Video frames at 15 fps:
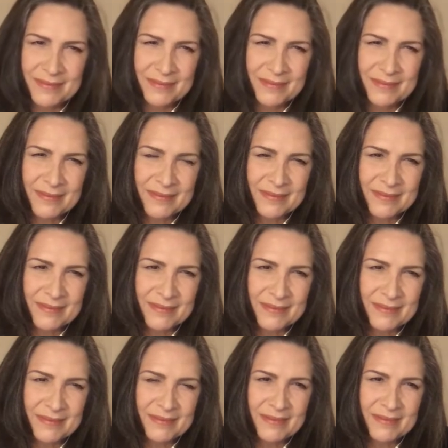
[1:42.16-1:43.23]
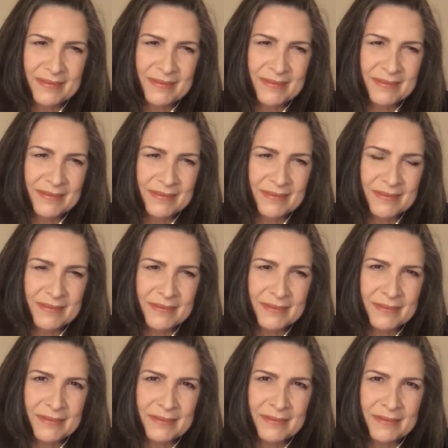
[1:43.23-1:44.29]

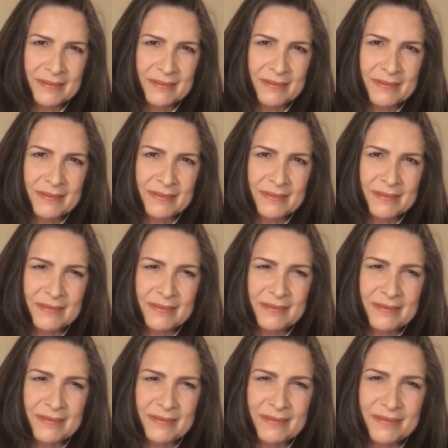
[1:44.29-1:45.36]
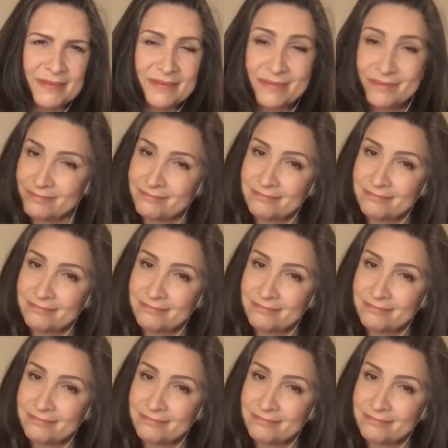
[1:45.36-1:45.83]
[no speech]